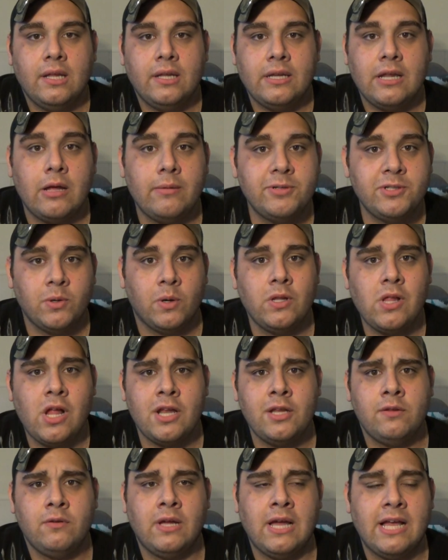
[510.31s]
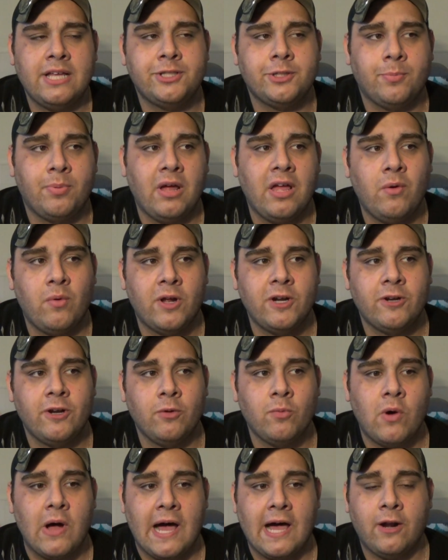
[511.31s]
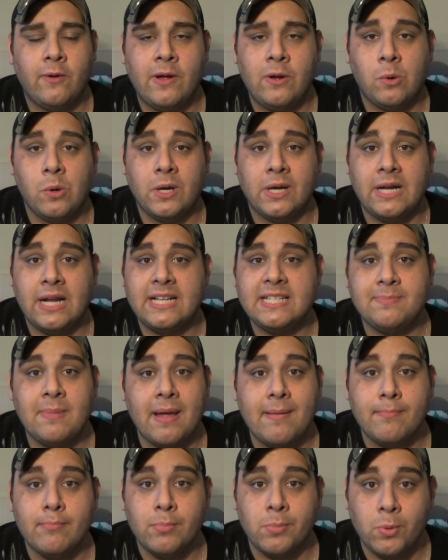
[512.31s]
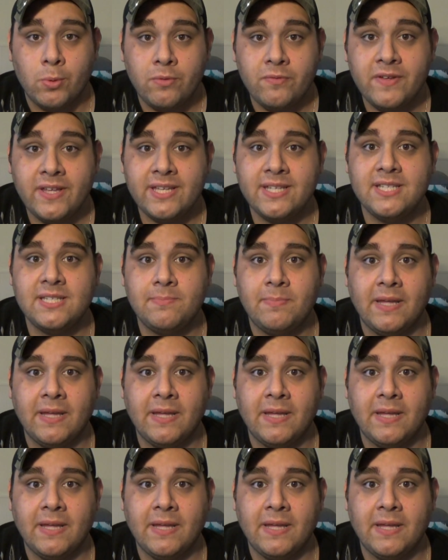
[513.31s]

Now I'm sure a lot of you guys are probably wondering, well, how do I organize my movies?